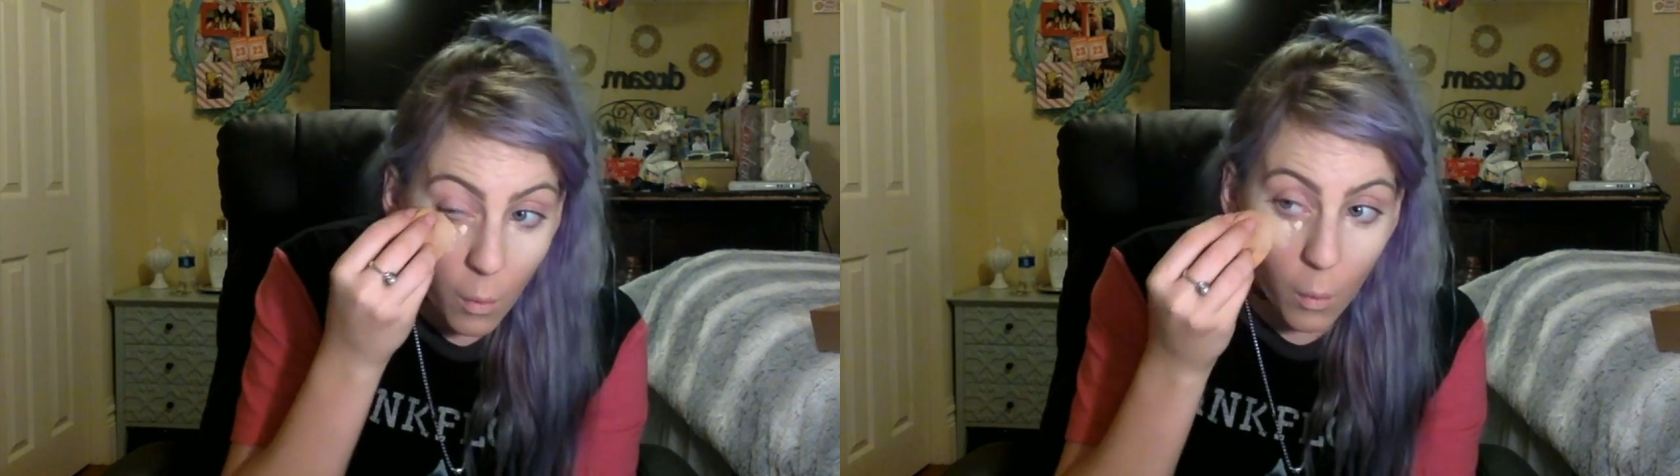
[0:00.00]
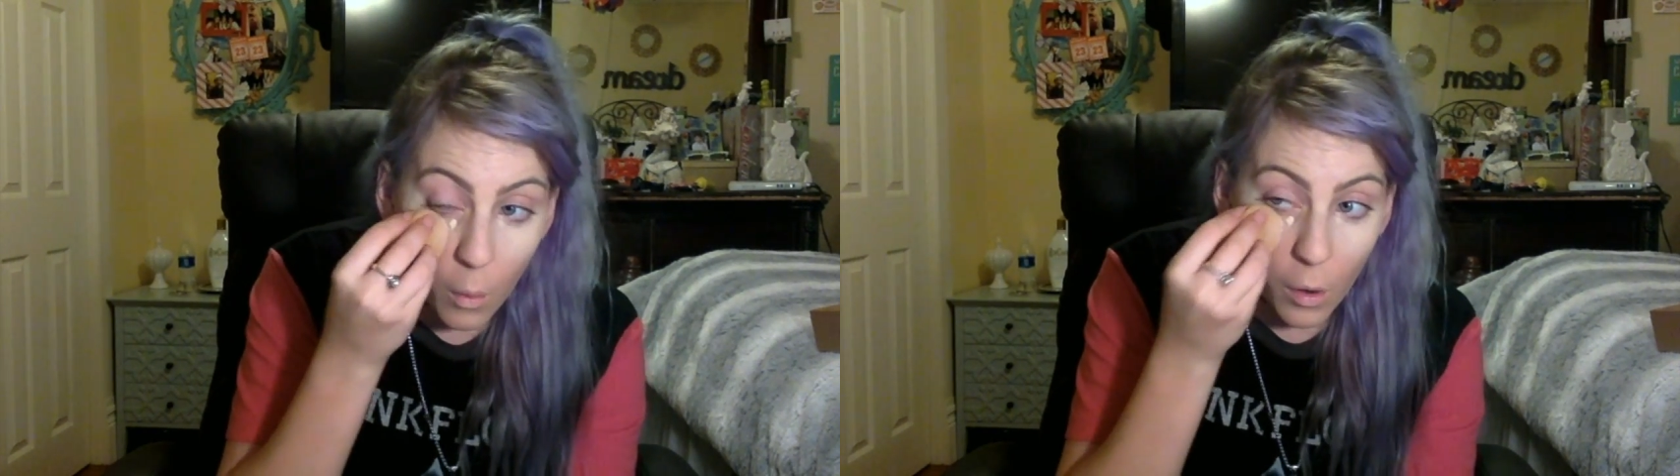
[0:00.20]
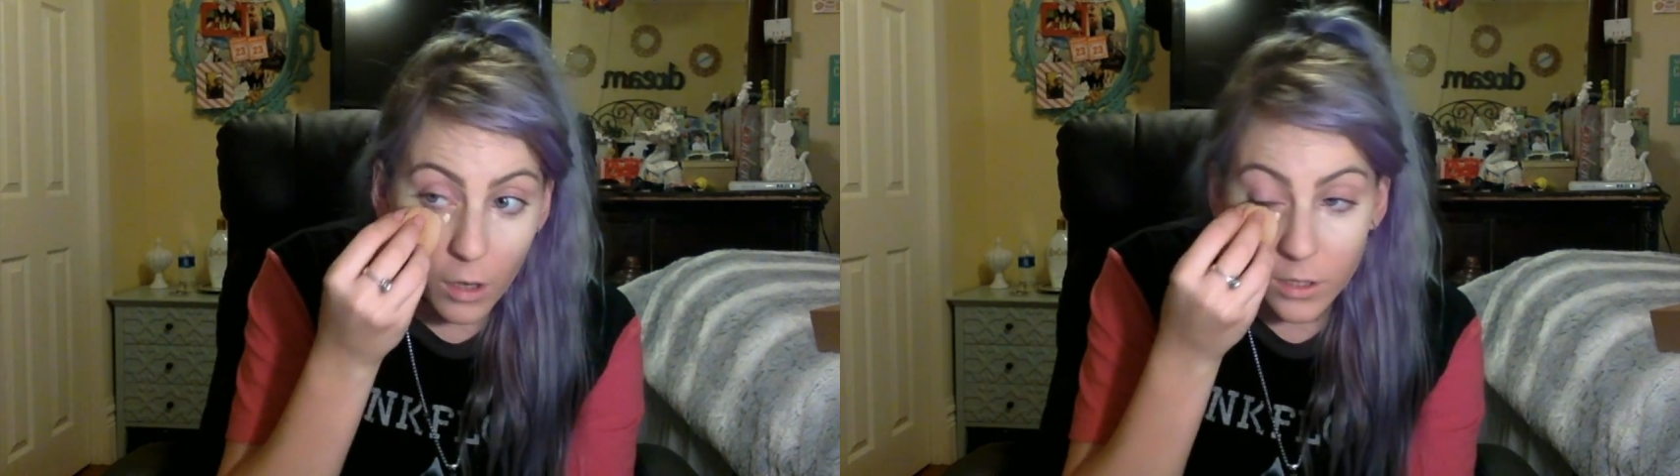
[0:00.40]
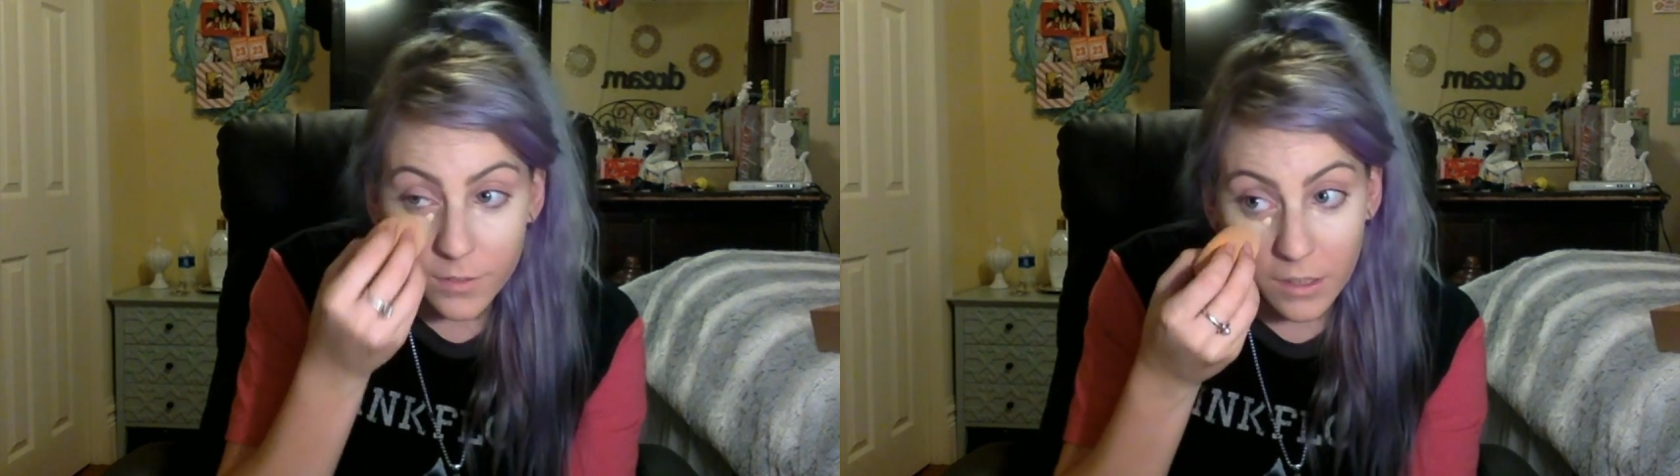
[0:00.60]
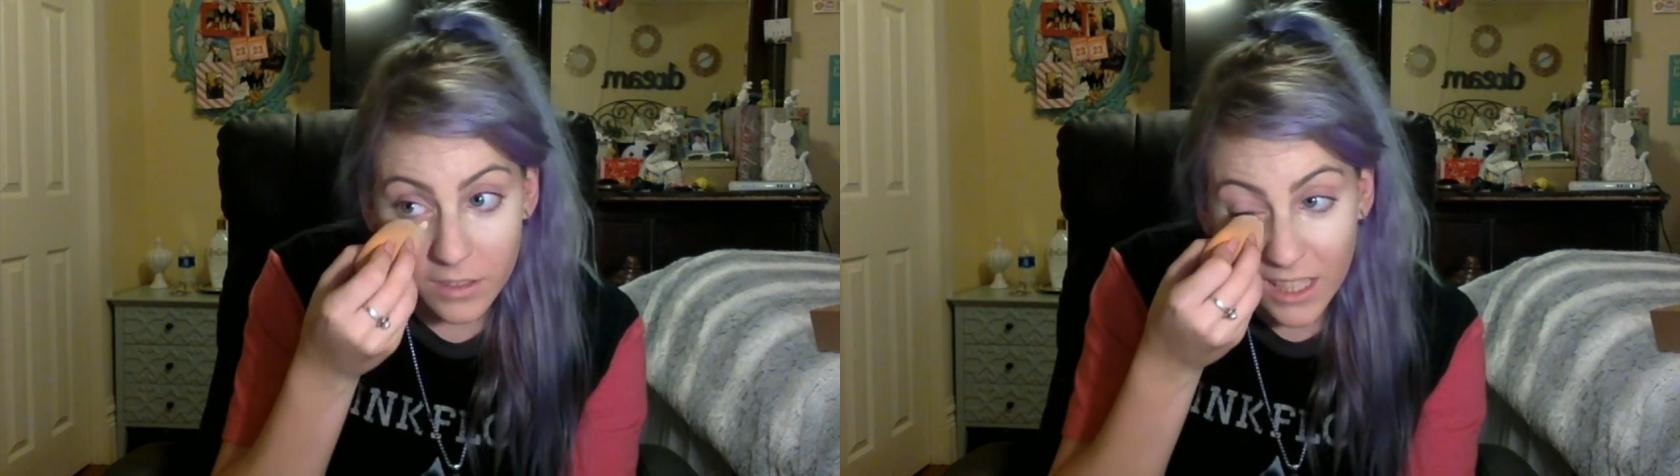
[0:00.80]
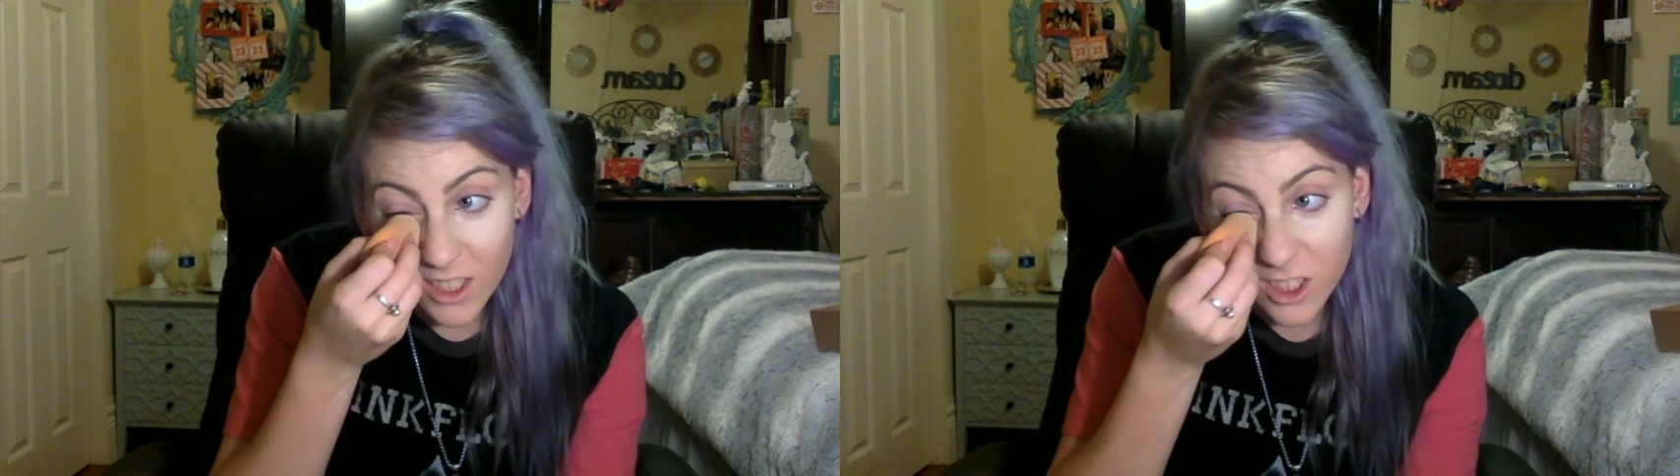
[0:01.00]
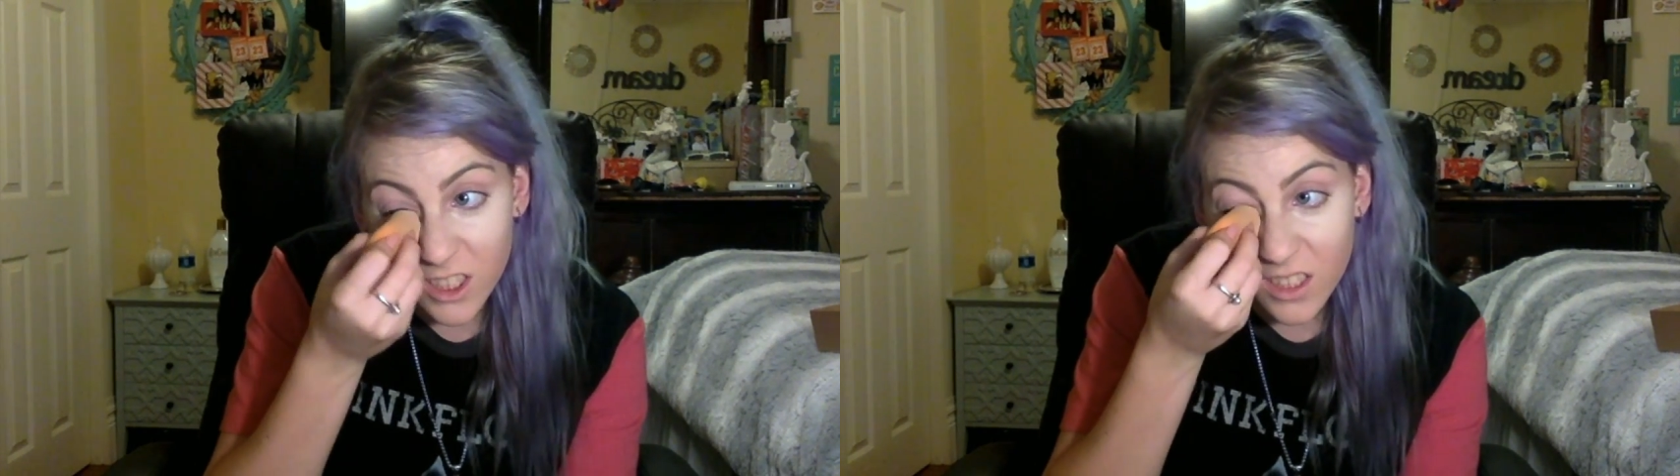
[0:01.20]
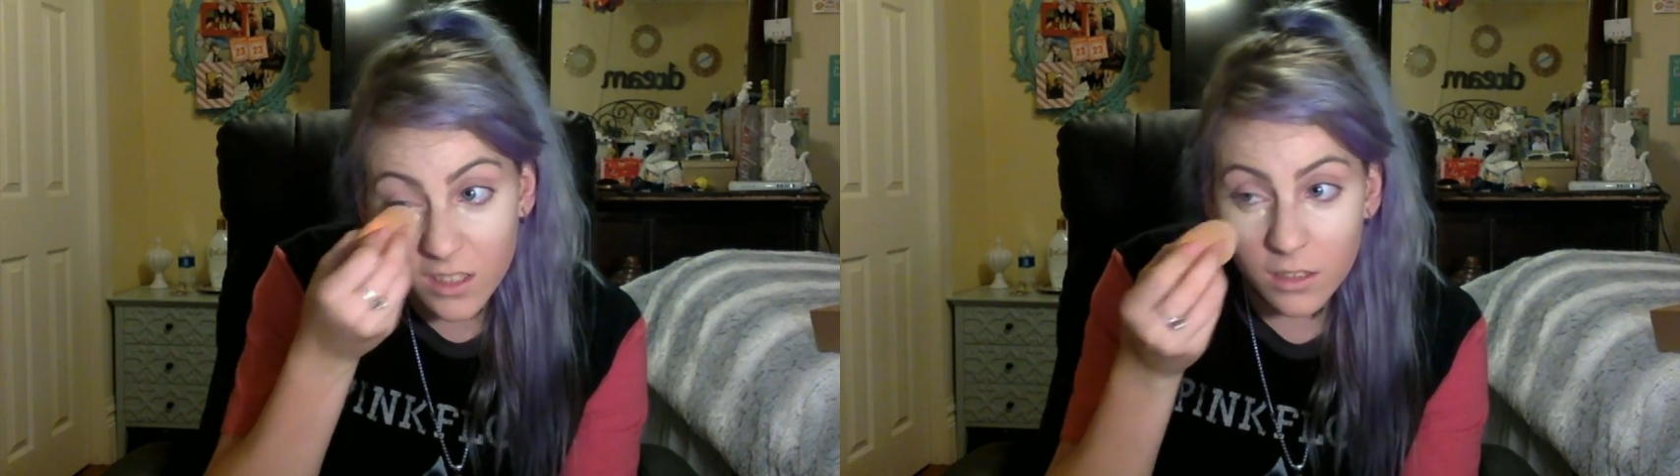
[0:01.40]
or
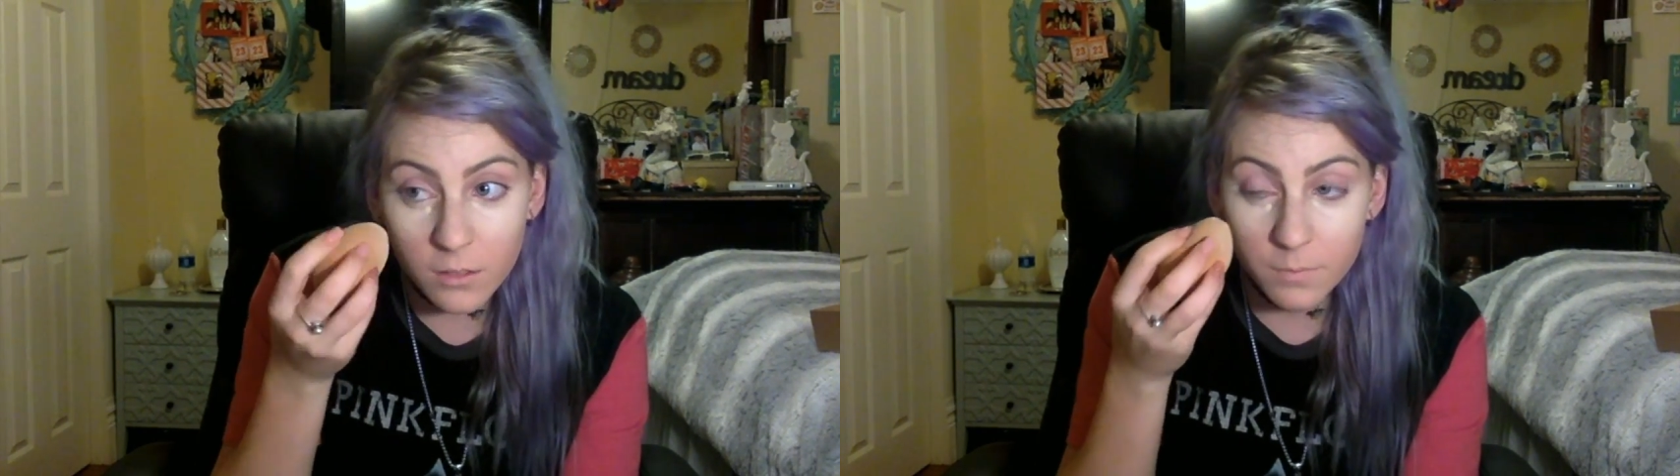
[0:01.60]
foundation,